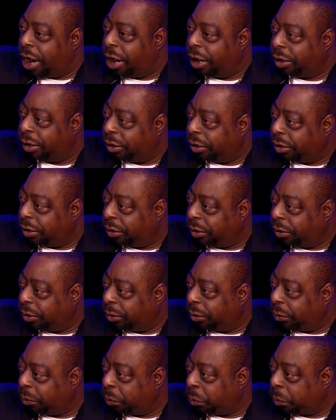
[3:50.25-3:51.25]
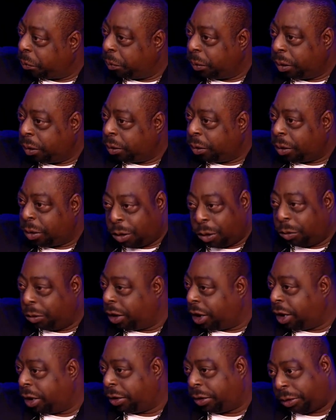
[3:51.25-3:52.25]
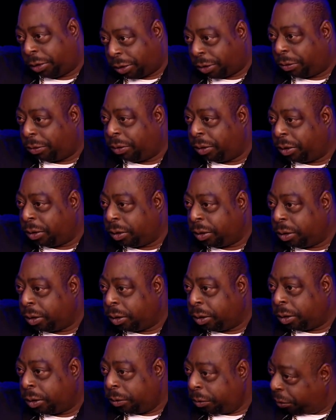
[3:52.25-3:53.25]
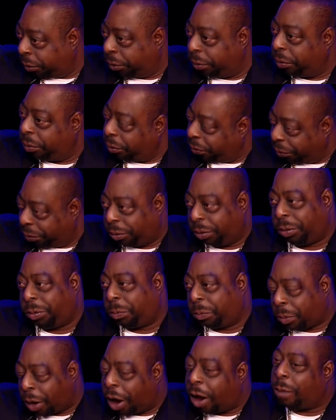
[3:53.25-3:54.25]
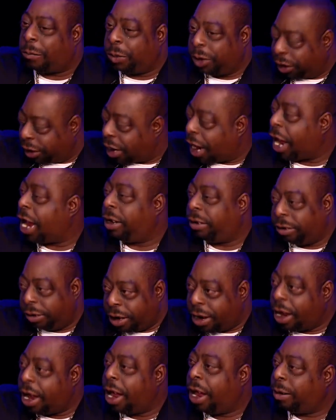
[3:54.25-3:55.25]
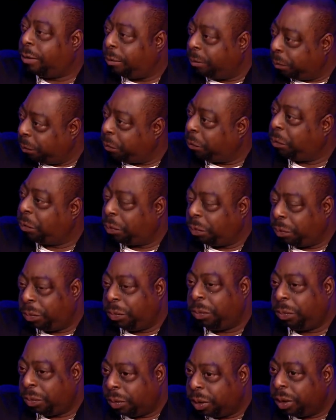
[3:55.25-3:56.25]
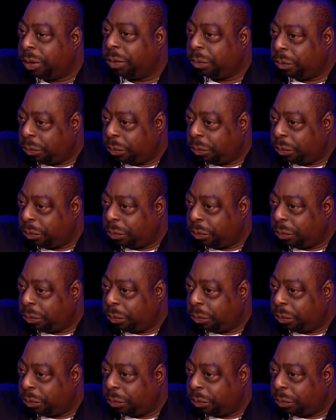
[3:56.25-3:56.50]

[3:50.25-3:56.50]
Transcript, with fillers: The candles, bubble baths. Oh, yeah. Take her out to dinner. Probably that. Probably. Yeah. yeah.